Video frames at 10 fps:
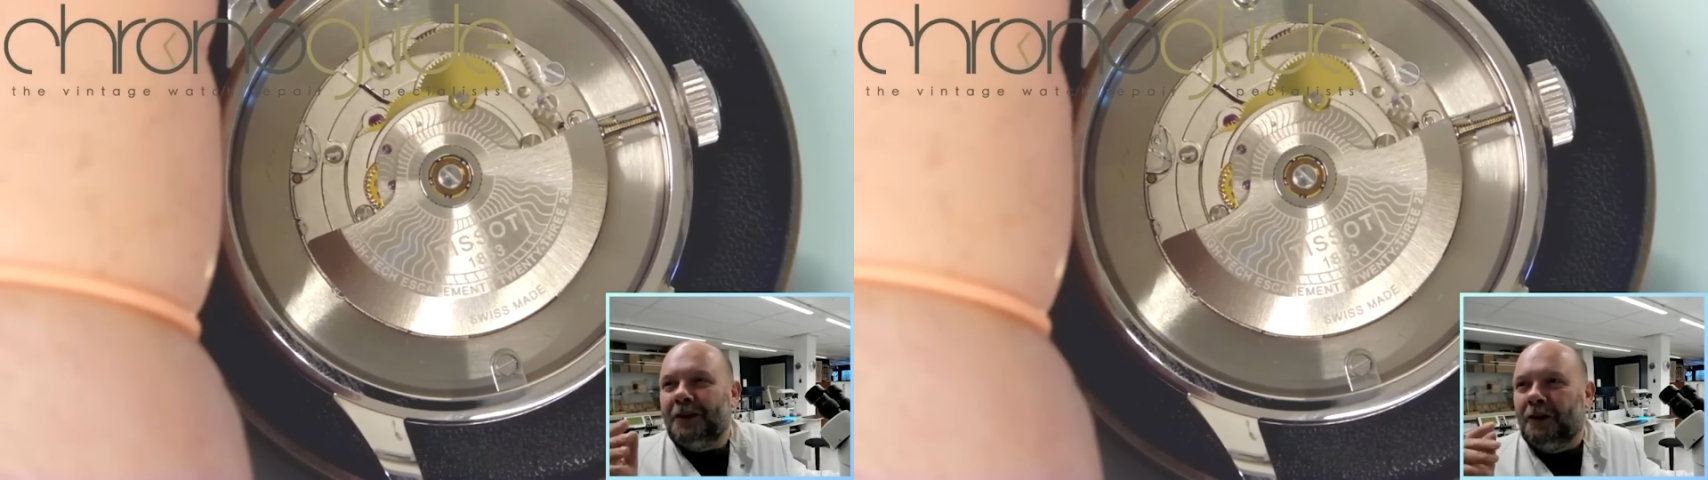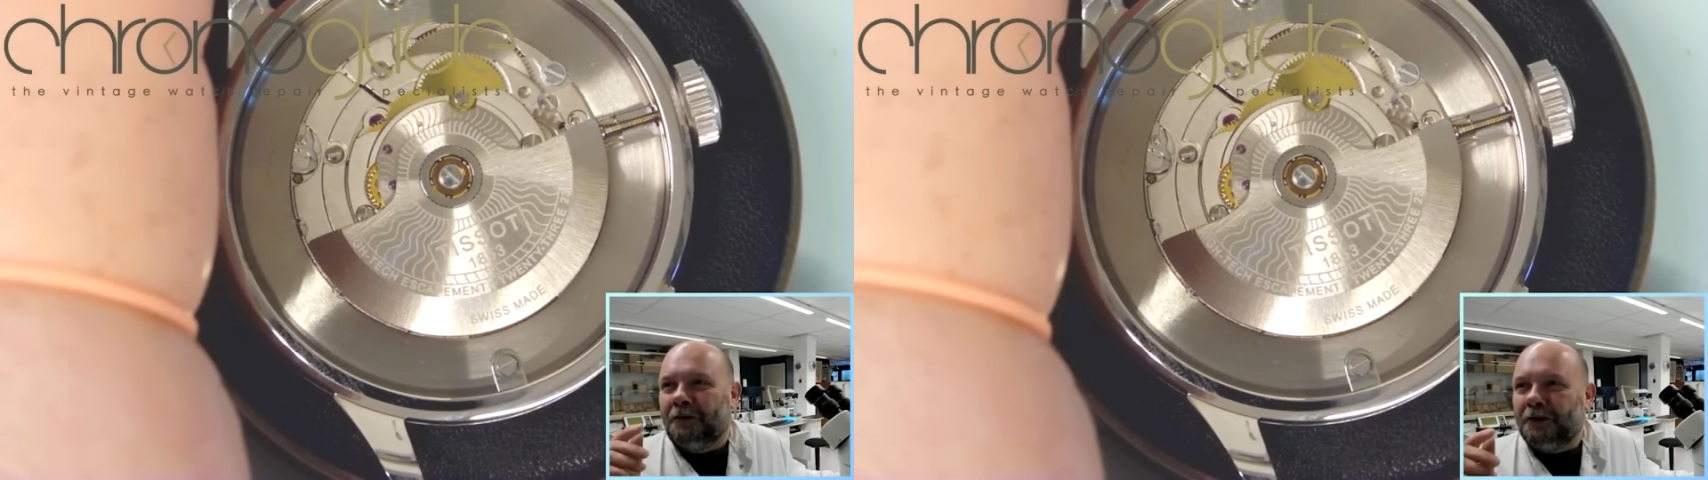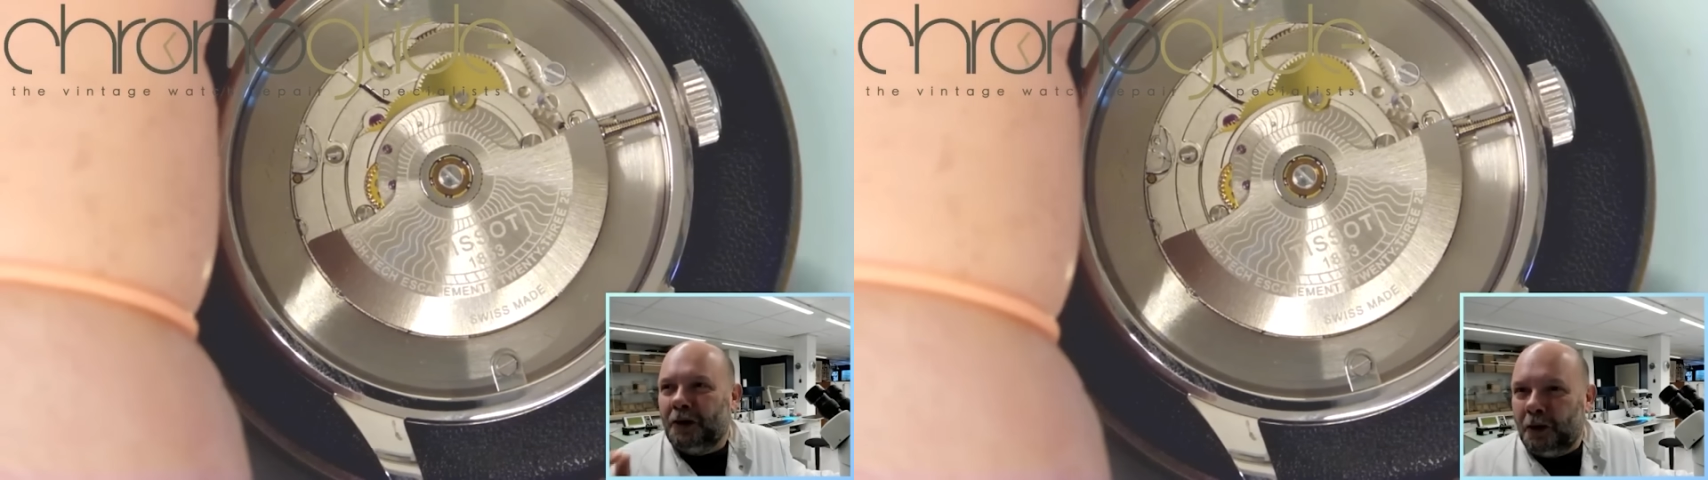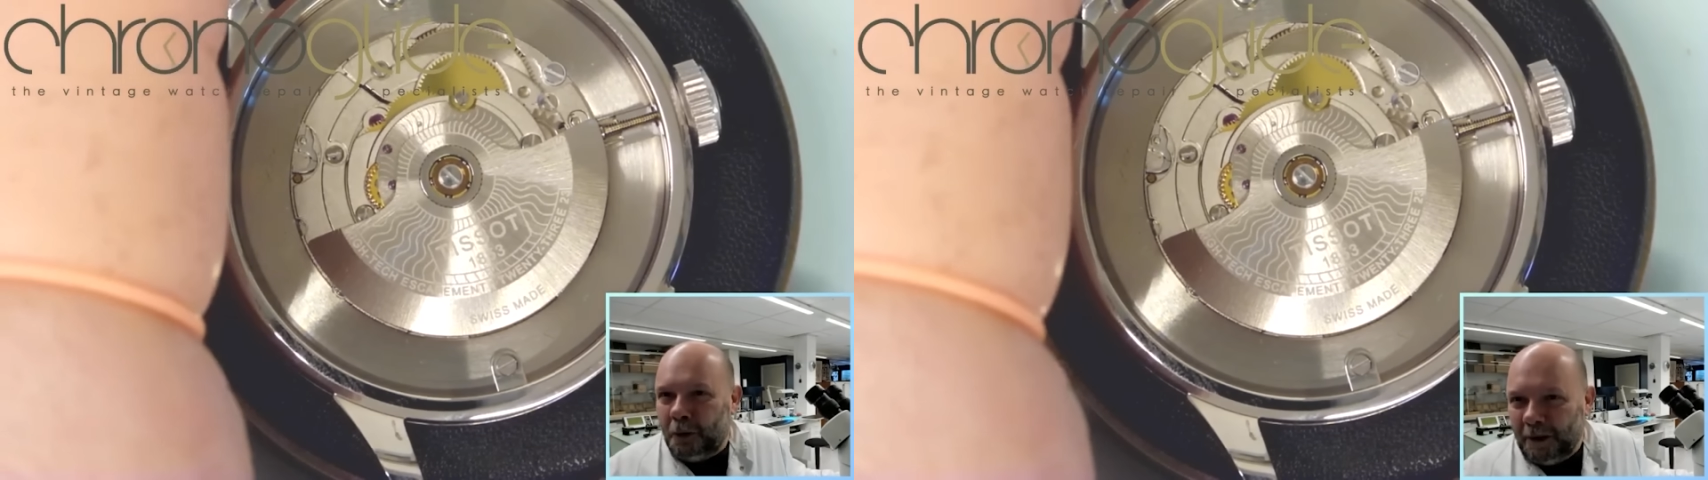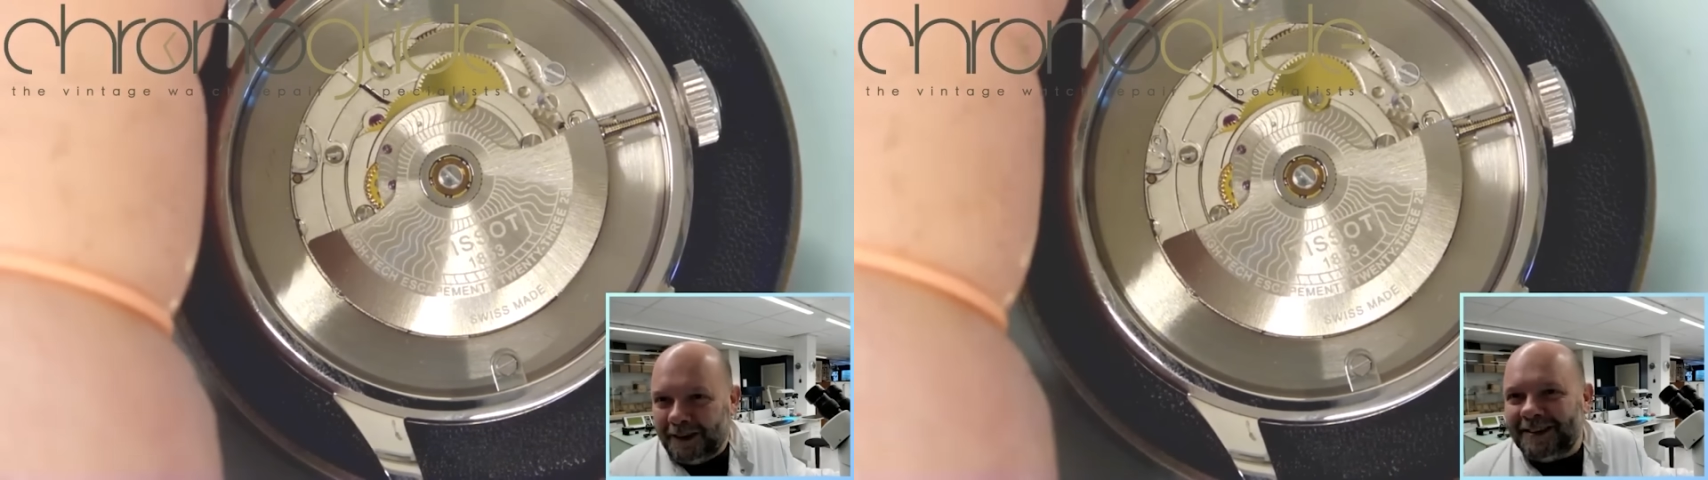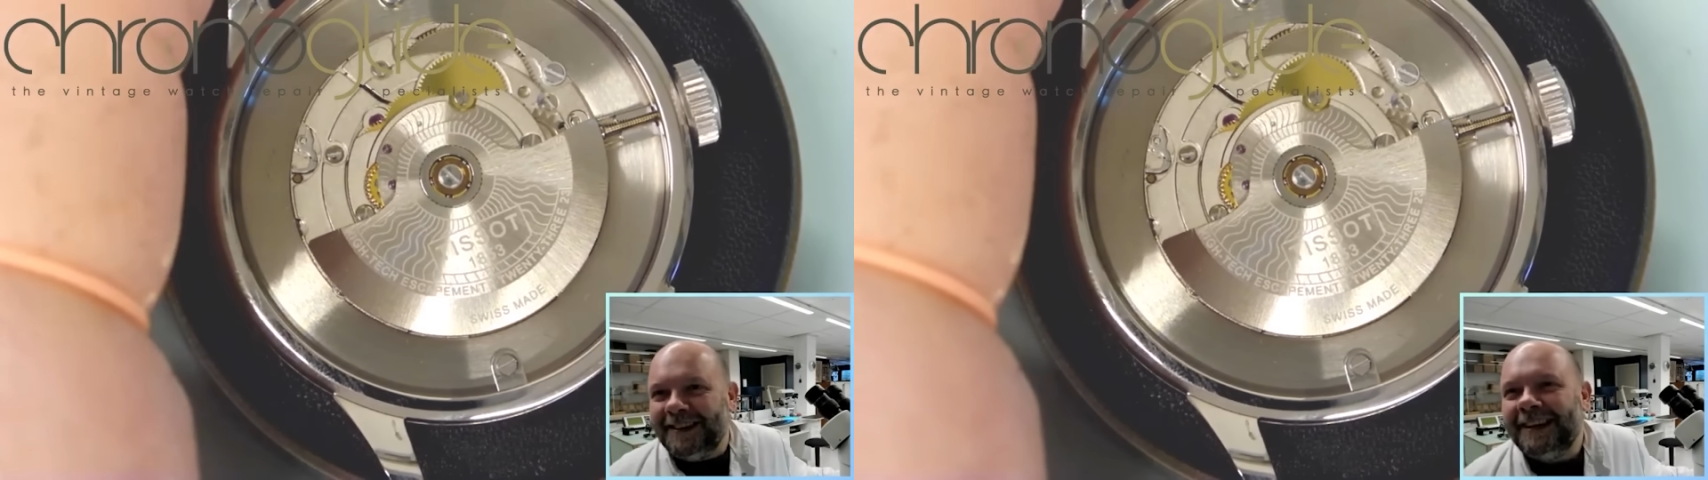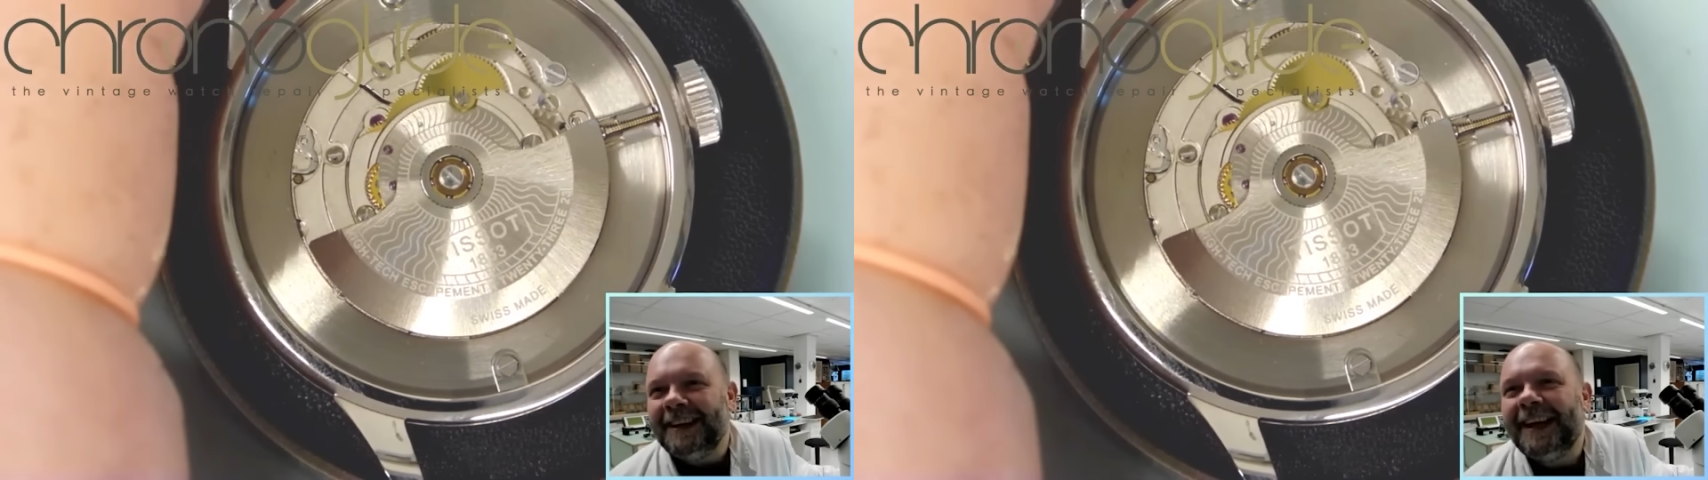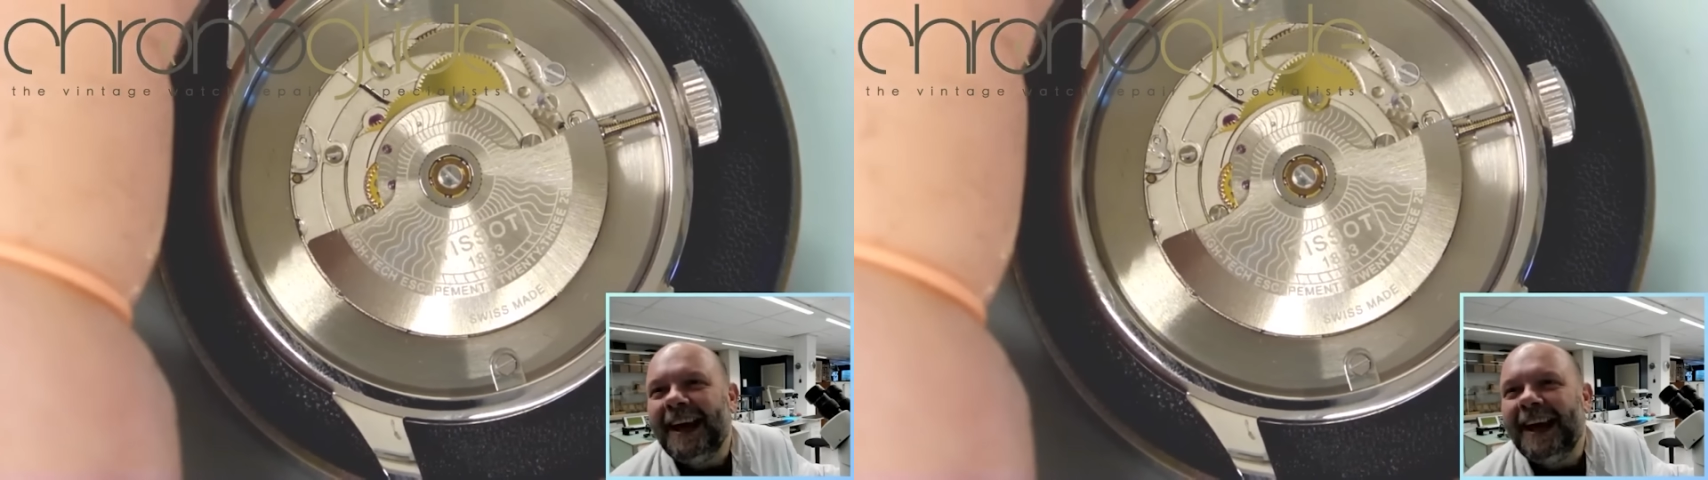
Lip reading: of quality